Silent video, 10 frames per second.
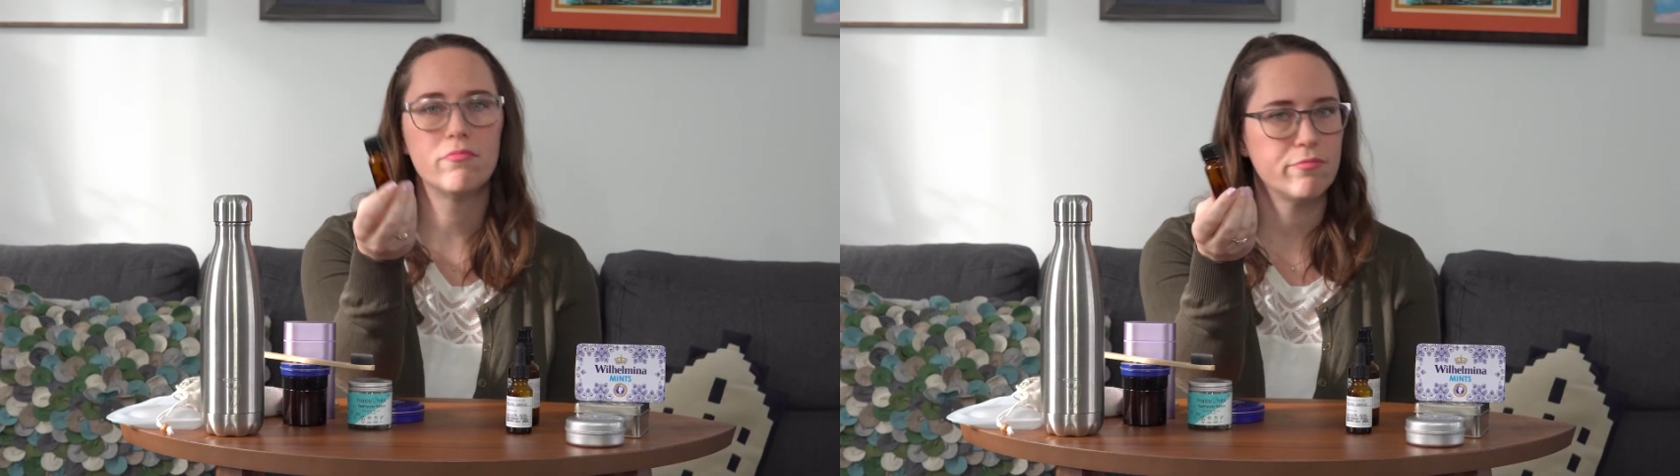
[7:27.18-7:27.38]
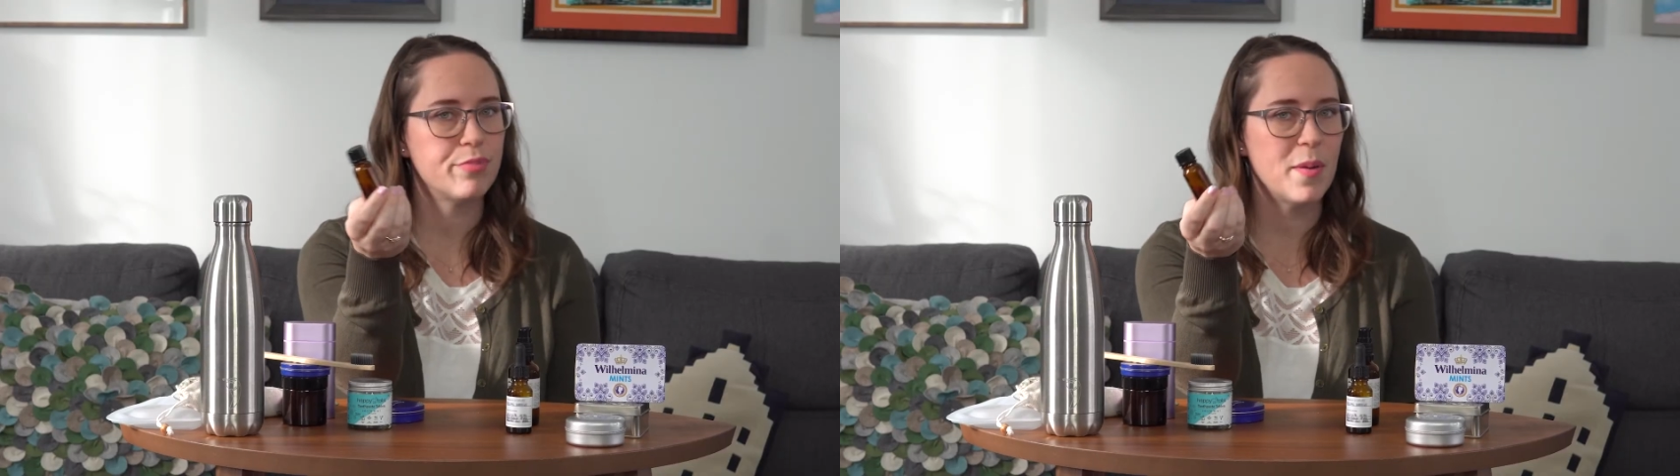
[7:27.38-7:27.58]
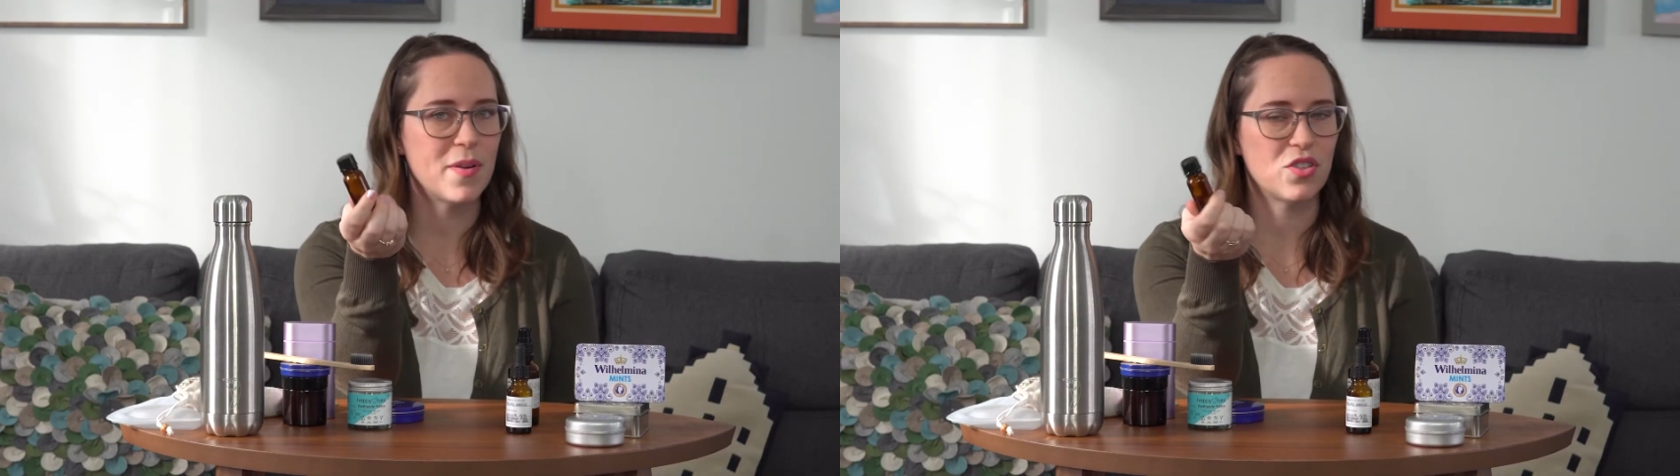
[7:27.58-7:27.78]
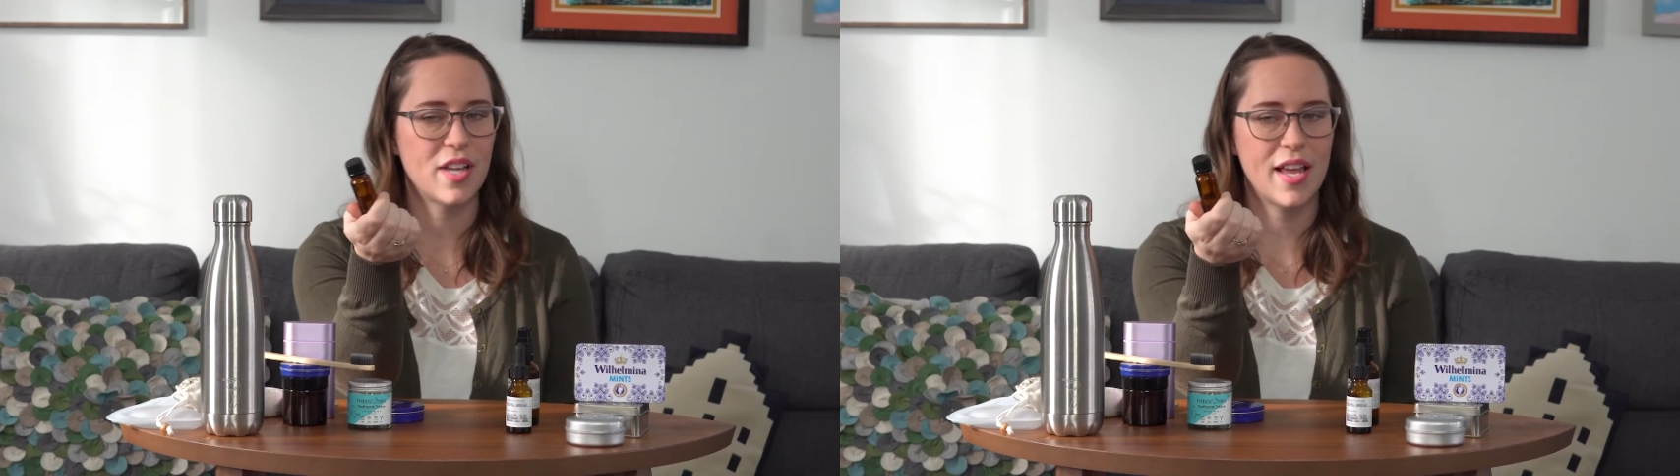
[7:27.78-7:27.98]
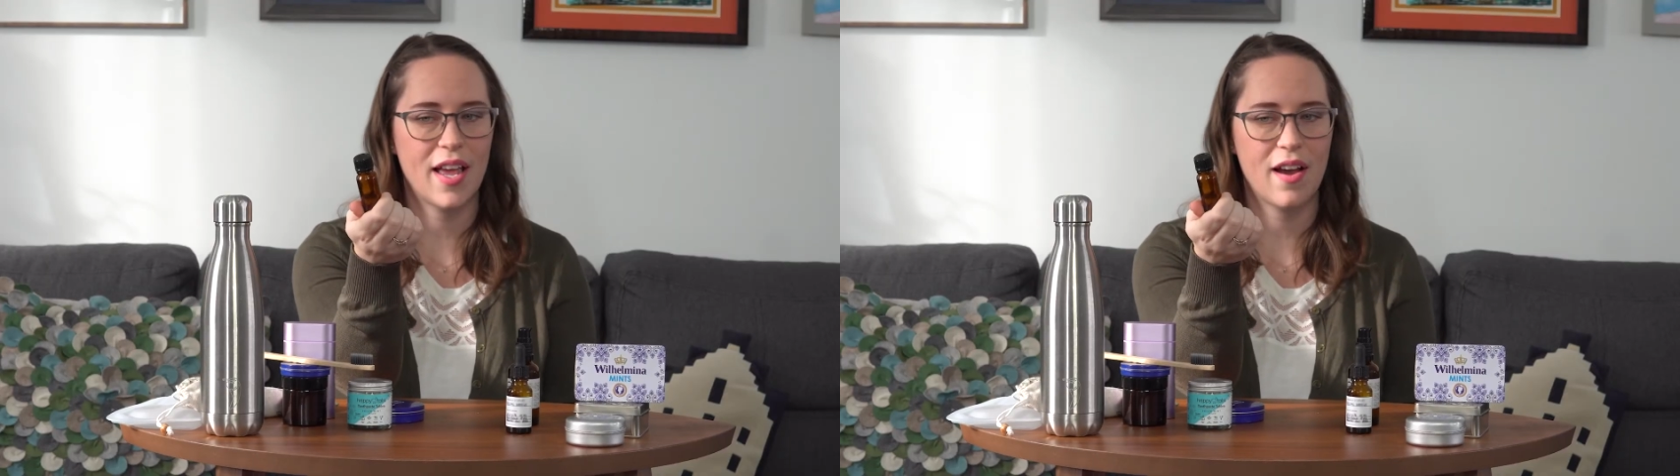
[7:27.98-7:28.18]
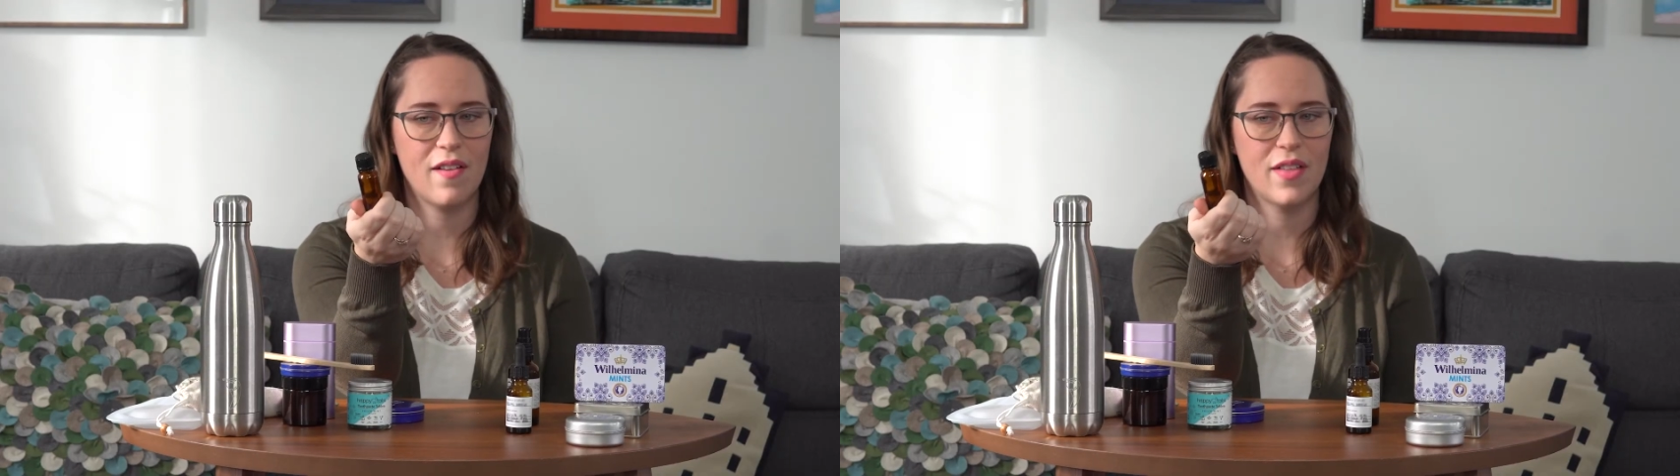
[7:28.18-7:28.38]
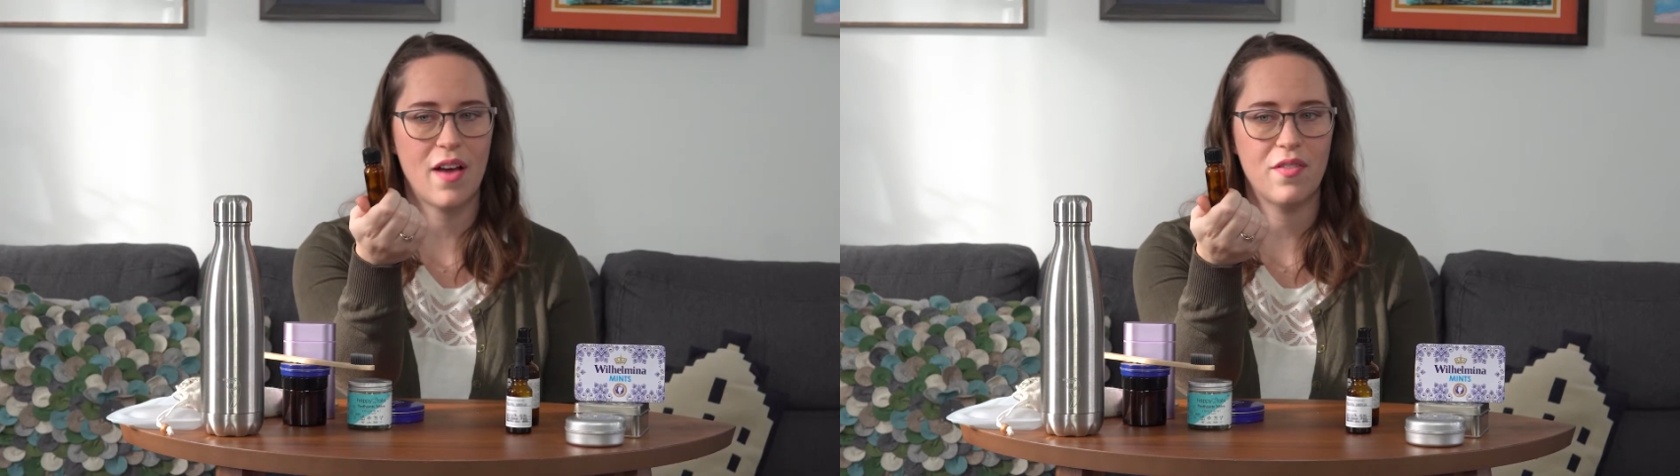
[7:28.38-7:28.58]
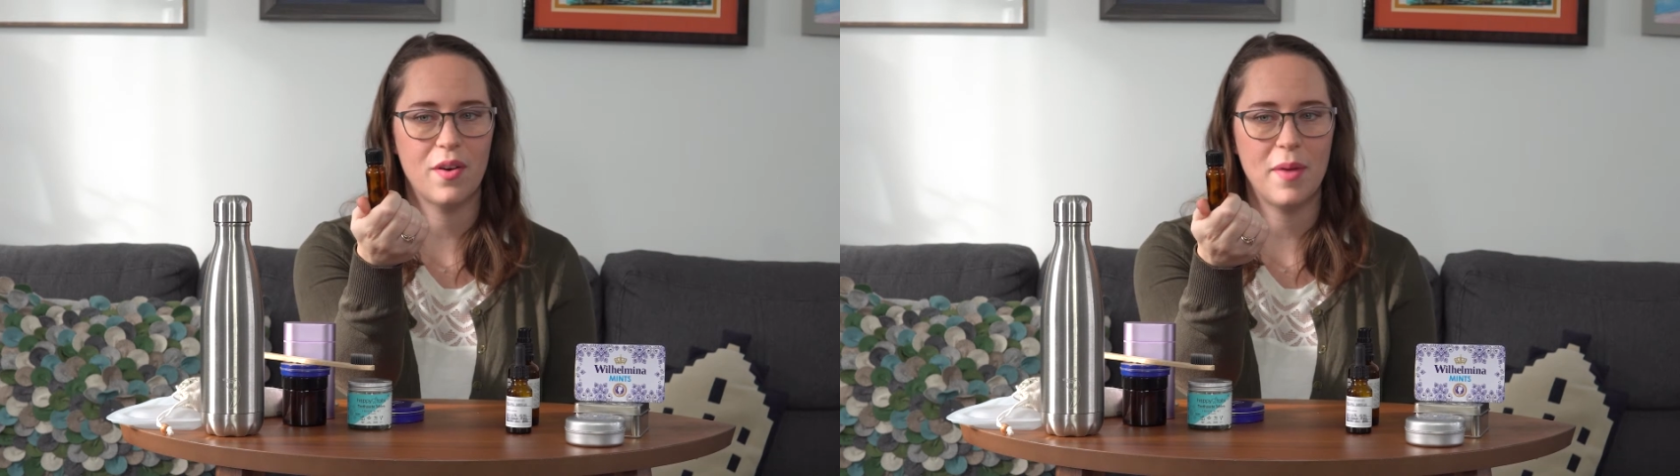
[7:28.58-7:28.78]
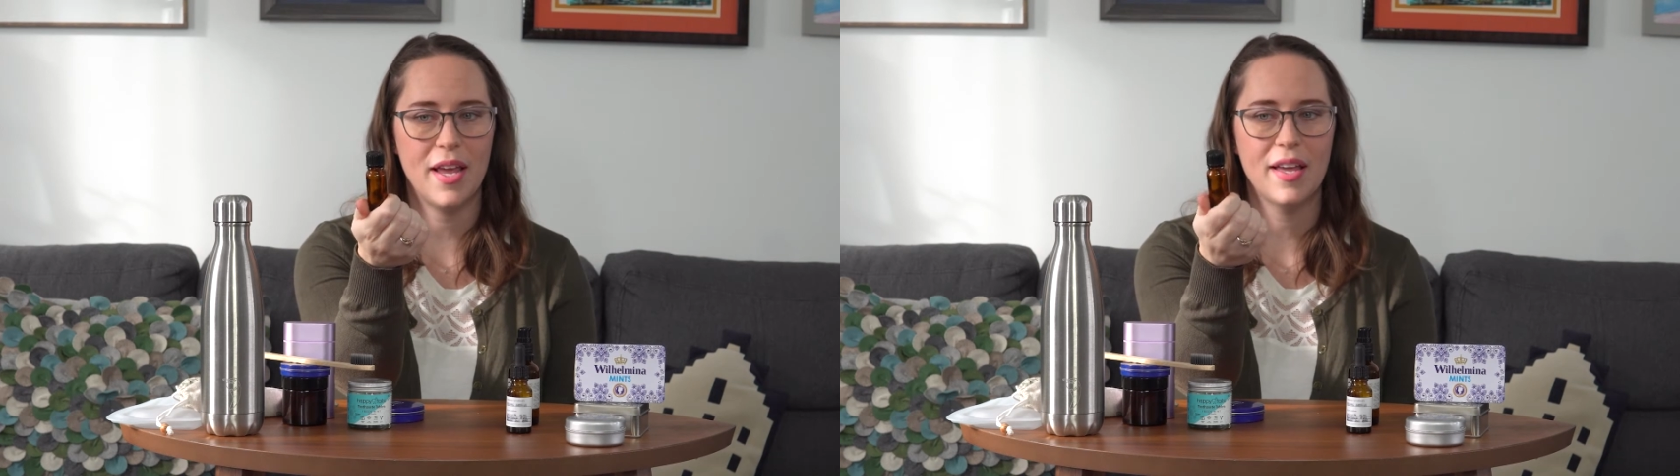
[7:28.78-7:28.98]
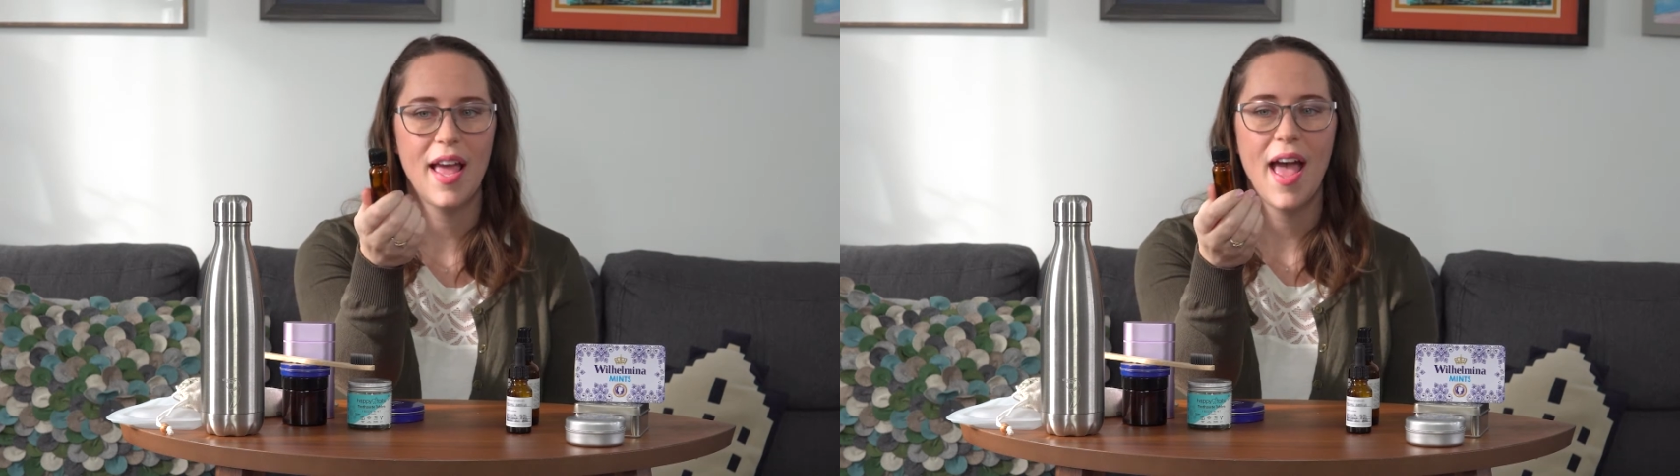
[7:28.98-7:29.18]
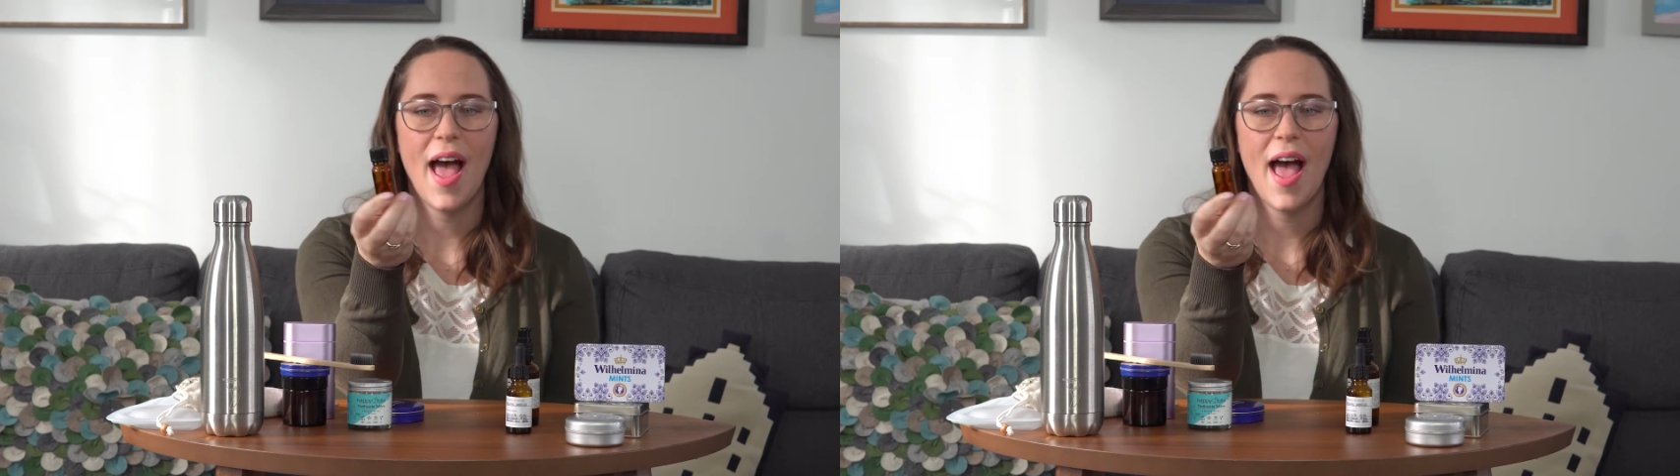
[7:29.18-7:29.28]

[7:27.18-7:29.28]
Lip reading: pretty much take care of that for me.